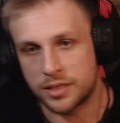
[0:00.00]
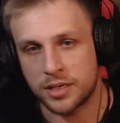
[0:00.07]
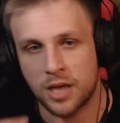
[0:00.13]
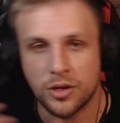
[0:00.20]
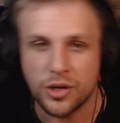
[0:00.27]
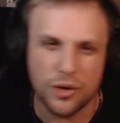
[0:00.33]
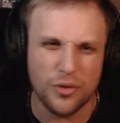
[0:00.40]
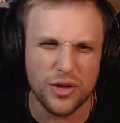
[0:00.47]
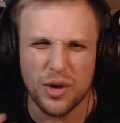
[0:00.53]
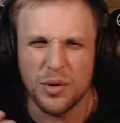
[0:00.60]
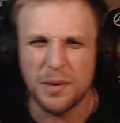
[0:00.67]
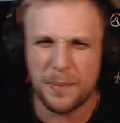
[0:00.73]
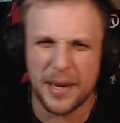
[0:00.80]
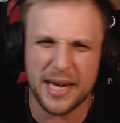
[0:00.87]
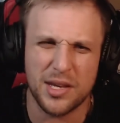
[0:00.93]
You know, you
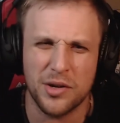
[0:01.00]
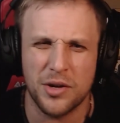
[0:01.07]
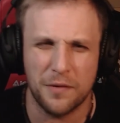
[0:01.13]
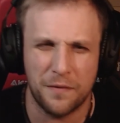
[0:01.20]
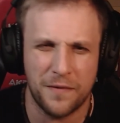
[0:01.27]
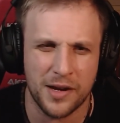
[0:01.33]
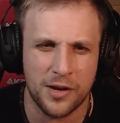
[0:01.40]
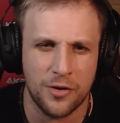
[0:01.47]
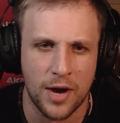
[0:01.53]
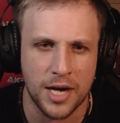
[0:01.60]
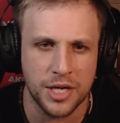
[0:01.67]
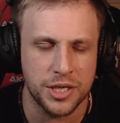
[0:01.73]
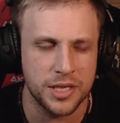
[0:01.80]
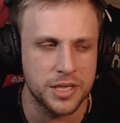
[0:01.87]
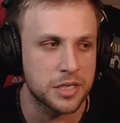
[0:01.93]
would pick your
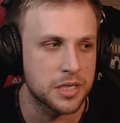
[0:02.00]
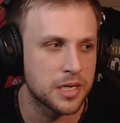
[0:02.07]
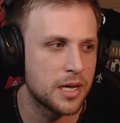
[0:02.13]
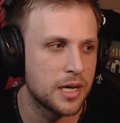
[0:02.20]
configurations.